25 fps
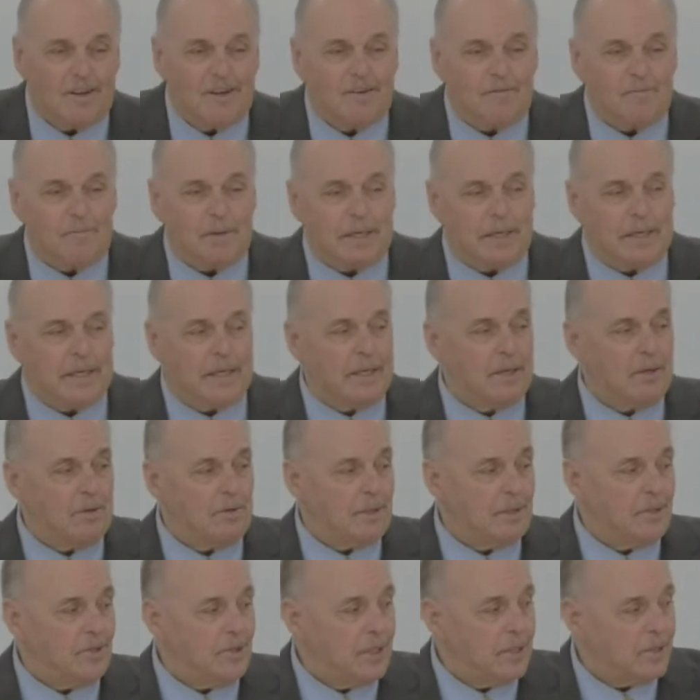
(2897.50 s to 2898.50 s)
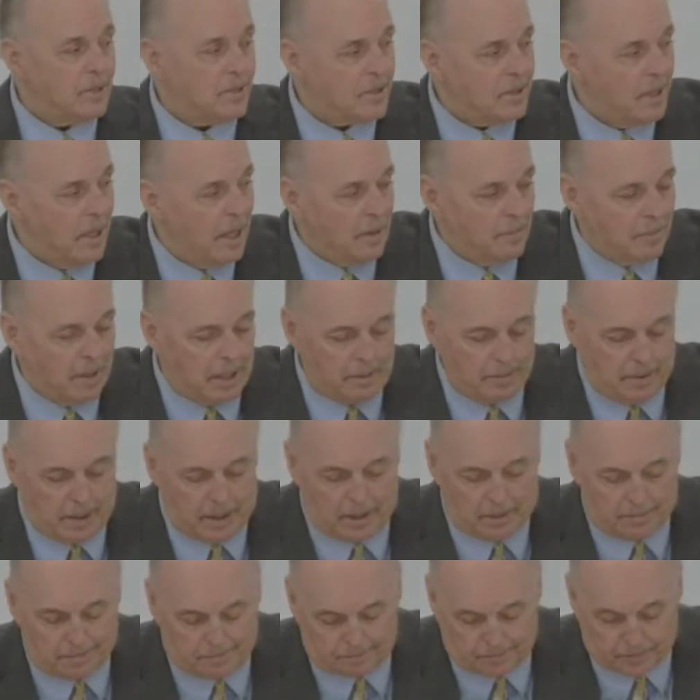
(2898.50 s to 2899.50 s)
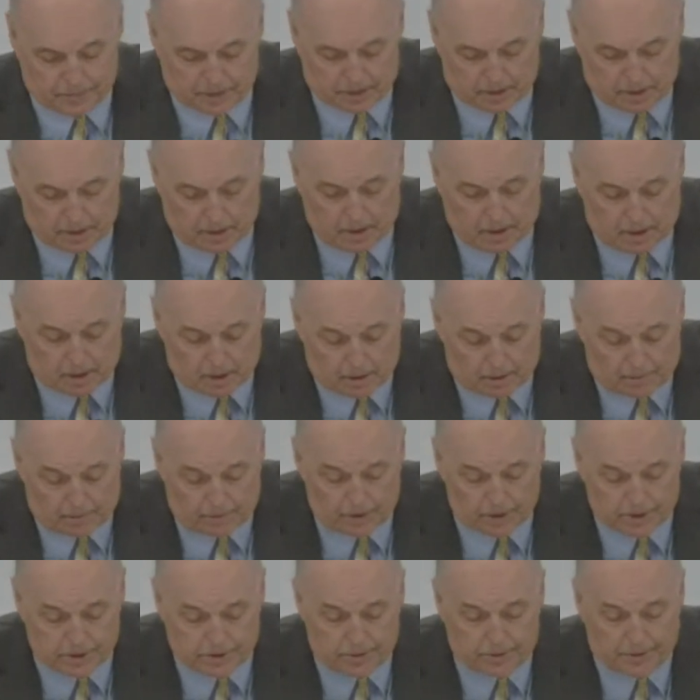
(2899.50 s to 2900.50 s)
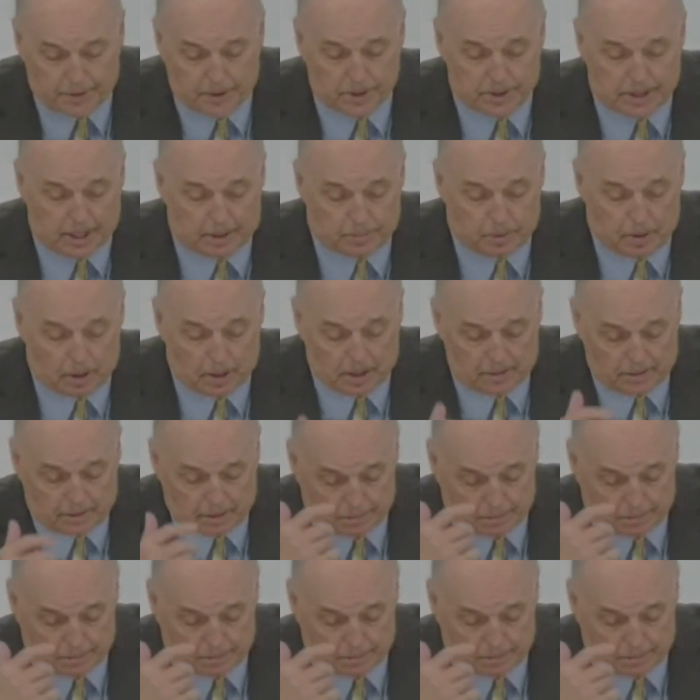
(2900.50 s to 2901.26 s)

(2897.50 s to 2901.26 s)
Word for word: Be healed in Jesus' name. Amen. First Corinthians chapter 11.